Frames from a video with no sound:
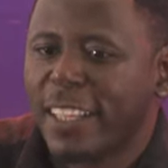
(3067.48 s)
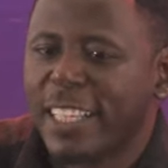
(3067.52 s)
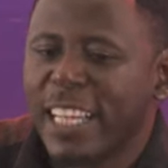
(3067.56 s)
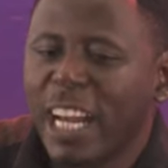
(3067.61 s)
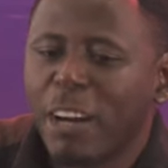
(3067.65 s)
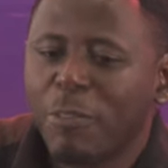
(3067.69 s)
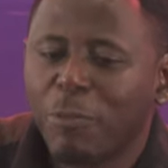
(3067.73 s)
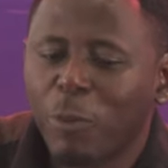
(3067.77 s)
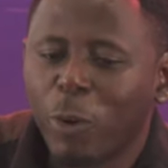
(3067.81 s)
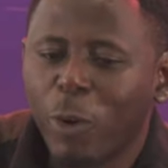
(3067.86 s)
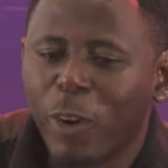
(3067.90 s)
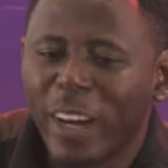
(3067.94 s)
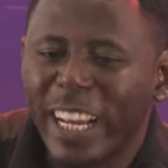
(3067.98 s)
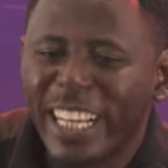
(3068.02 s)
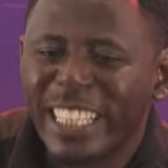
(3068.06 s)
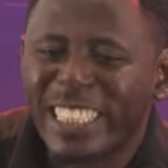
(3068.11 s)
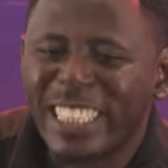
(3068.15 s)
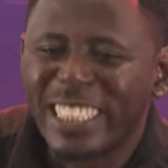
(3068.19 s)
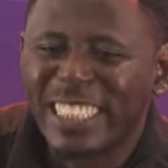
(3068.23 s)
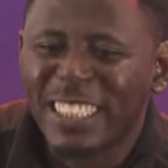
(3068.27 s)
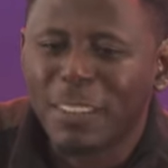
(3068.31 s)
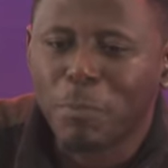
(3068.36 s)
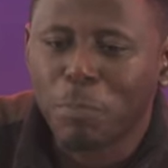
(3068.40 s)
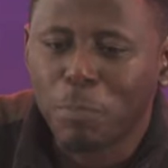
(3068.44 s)
Therefore,
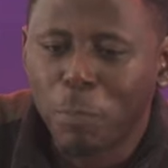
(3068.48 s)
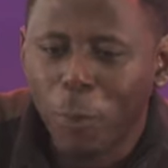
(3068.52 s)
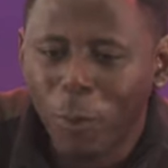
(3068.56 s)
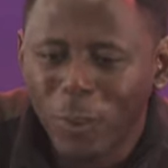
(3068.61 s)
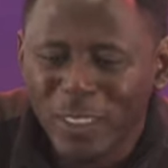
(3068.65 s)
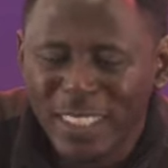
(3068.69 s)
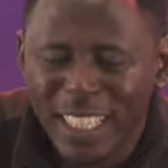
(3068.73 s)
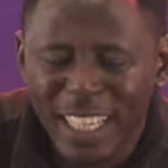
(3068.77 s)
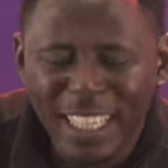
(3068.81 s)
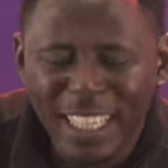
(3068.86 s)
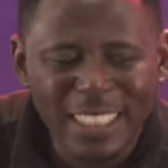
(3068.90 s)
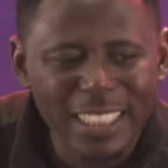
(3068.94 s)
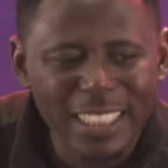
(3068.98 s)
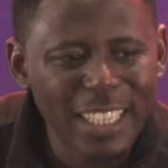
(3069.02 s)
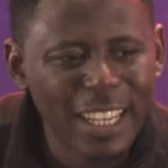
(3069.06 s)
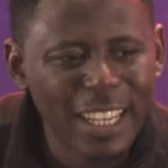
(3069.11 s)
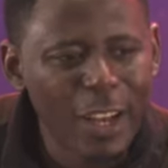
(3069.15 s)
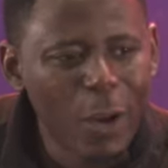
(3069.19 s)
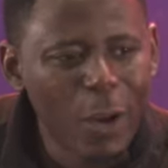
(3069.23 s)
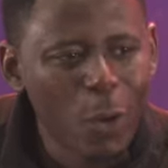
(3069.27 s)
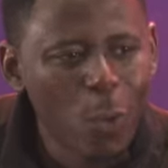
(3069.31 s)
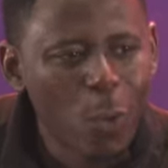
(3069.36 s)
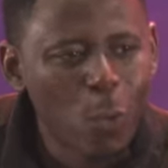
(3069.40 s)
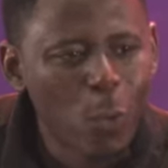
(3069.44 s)
it is important
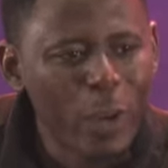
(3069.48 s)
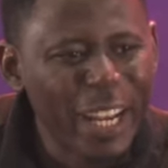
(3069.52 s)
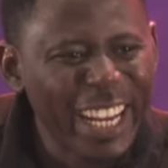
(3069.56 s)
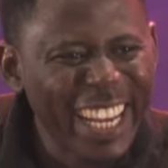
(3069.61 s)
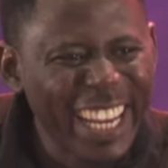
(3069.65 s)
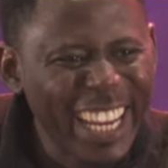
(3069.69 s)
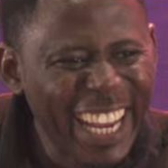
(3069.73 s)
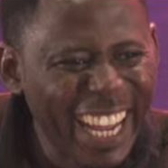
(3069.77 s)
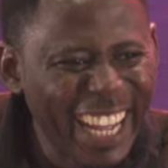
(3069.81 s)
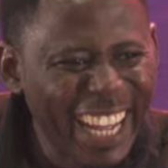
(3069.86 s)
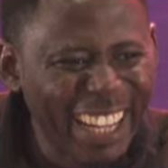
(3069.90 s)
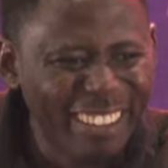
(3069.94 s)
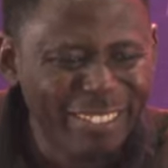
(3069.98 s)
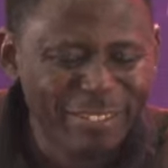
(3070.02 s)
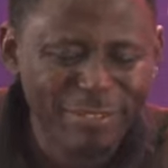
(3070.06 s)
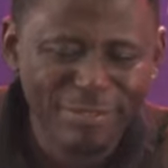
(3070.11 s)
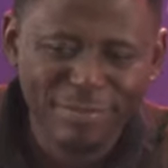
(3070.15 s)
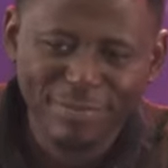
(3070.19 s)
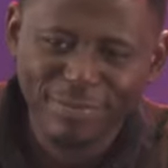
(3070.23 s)
we care.